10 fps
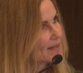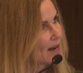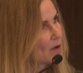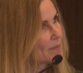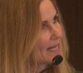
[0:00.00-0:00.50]

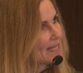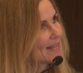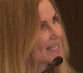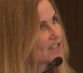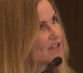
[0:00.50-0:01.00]
therapy, and
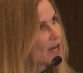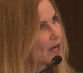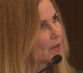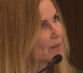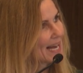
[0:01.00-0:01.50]
that's
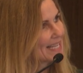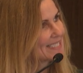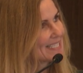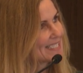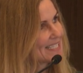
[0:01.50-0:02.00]
no
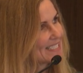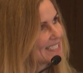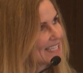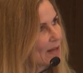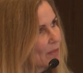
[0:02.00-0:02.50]
anti-Ctcl